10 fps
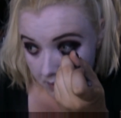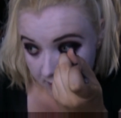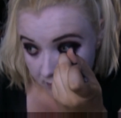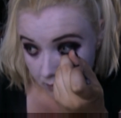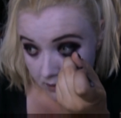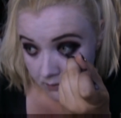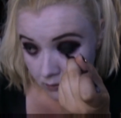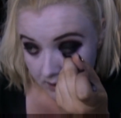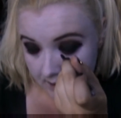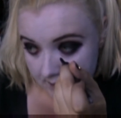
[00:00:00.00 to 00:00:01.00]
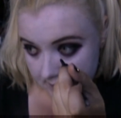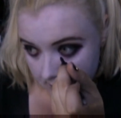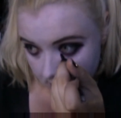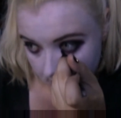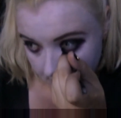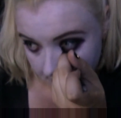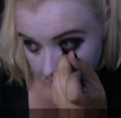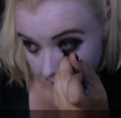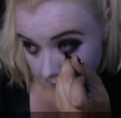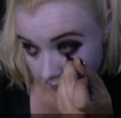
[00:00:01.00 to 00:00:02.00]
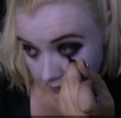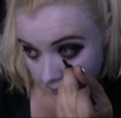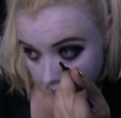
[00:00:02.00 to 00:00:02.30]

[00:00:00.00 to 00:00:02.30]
But if you want a more innocent Harley look,